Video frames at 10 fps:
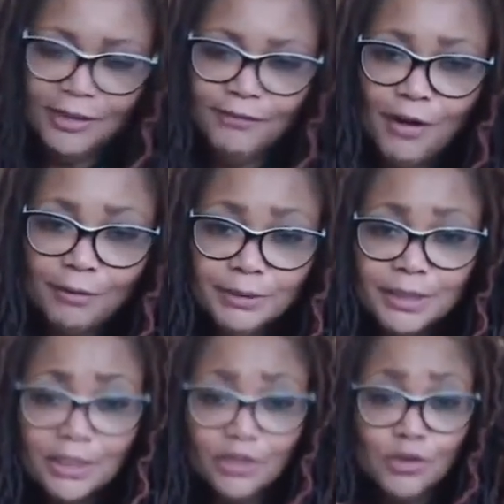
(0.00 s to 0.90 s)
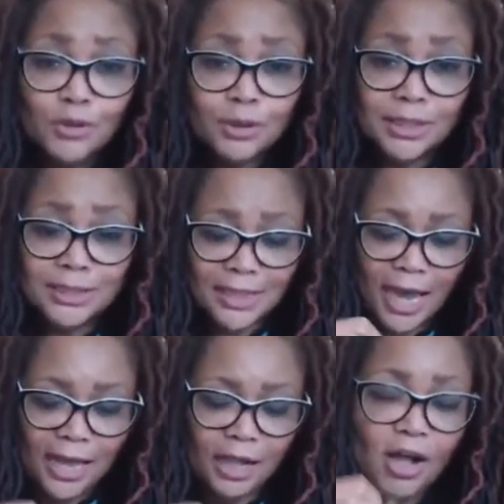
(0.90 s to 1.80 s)
if I was going to cook this
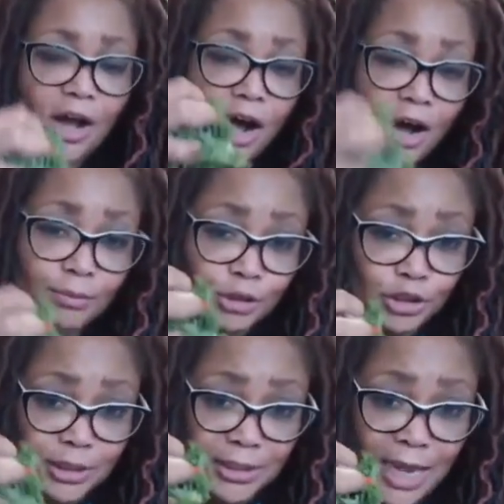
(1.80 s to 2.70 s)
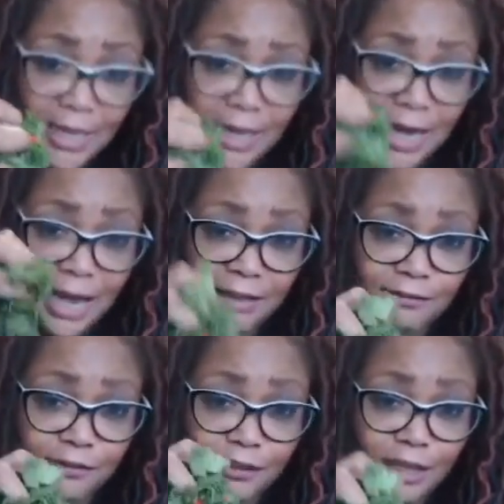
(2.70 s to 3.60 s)
kale, I would just take a
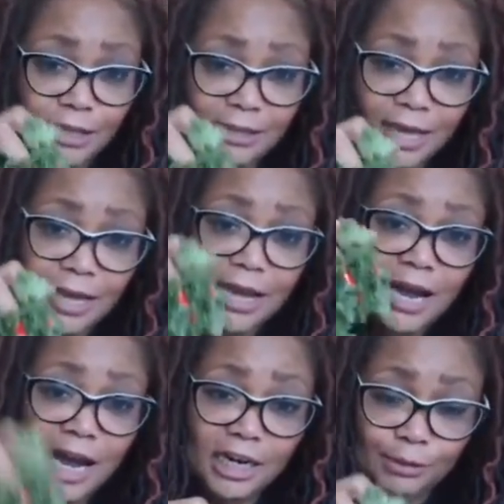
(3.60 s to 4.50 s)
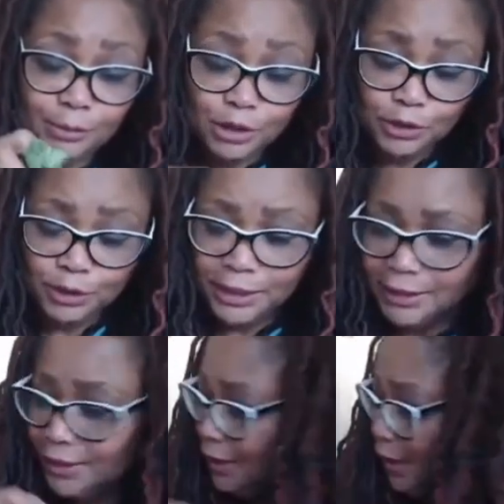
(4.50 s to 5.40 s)
handful like that and I would cook it and